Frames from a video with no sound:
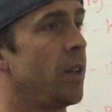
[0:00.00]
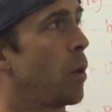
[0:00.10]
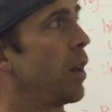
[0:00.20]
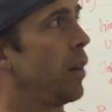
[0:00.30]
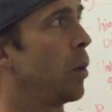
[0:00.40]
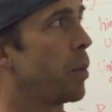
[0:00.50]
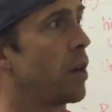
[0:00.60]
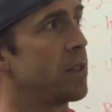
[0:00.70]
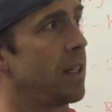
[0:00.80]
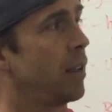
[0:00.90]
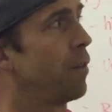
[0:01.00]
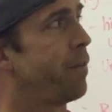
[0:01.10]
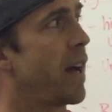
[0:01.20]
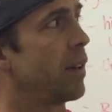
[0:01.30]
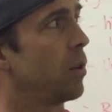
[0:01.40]
You want a little protein, a little
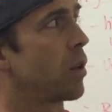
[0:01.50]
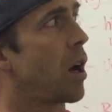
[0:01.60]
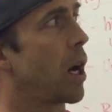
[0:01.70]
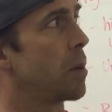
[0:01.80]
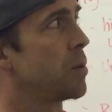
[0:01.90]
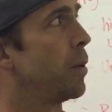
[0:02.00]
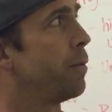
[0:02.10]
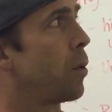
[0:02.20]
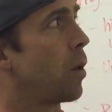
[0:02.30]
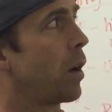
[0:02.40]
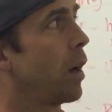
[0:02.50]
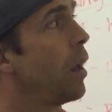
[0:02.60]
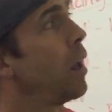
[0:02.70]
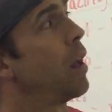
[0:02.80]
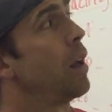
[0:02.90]
fat, a little carbs
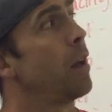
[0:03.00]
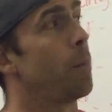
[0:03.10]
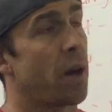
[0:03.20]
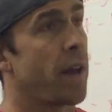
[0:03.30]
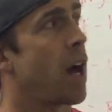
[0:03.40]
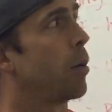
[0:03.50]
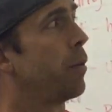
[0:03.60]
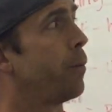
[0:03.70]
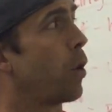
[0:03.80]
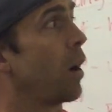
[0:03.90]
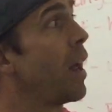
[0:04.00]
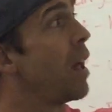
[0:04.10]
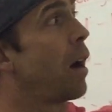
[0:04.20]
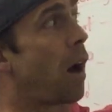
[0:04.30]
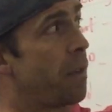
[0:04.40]
before, about an hour before.
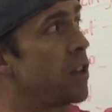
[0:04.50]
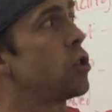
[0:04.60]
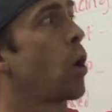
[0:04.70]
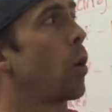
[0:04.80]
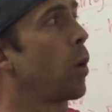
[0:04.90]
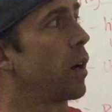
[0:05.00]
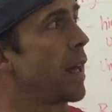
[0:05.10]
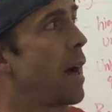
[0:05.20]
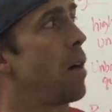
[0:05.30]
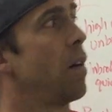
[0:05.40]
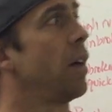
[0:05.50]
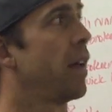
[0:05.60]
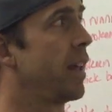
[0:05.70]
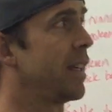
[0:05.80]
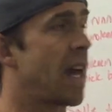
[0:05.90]
On this short workout,
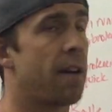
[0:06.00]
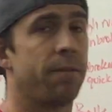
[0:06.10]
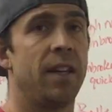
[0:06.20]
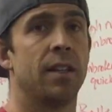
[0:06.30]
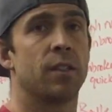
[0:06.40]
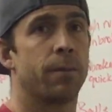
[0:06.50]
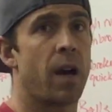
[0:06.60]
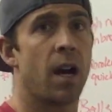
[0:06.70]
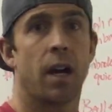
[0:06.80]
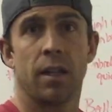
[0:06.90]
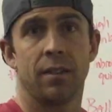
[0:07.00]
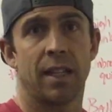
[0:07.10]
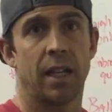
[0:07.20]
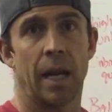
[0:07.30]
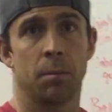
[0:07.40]
I think caffeine is fine.
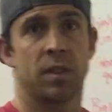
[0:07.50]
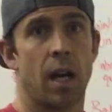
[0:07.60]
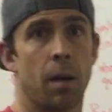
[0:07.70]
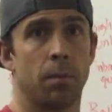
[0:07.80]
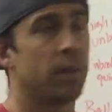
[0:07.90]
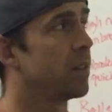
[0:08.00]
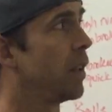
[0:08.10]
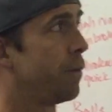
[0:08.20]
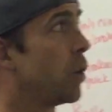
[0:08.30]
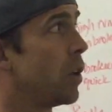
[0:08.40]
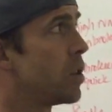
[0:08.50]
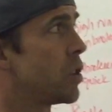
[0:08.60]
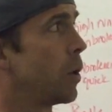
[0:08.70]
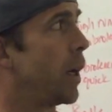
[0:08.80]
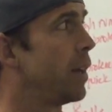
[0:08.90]
Get amped up. If you're
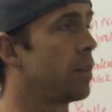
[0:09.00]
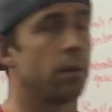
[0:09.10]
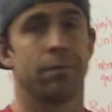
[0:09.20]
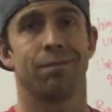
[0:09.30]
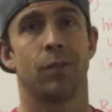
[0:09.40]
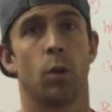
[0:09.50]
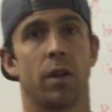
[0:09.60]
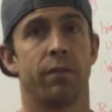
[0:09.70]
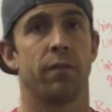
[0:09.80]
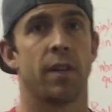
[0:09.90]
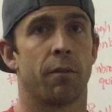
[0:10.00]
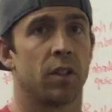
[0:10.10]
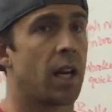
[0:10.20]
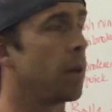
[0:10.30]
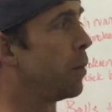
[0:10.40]
used to it, don't do it if you've
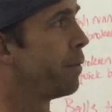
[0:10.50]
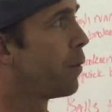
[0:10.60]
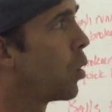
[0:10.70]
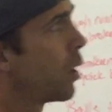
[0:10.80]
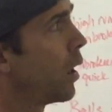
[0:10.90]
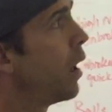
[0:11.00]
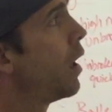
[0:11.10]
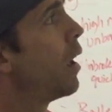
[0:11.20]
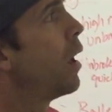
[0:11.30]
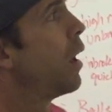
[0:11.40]
never done it before.